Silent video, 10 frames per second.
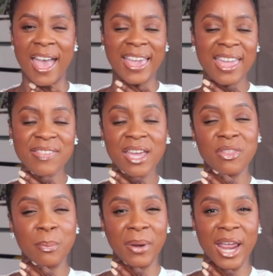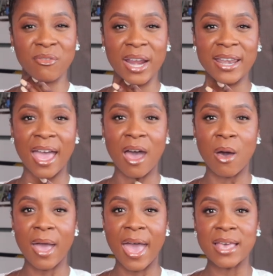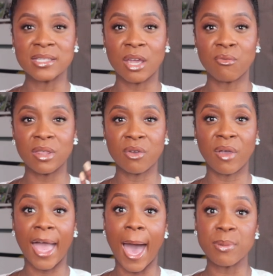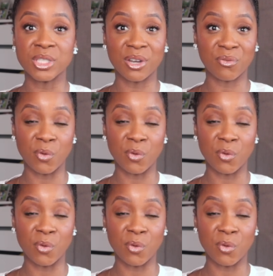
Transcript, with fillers: I can't think of the brand right now has a really great option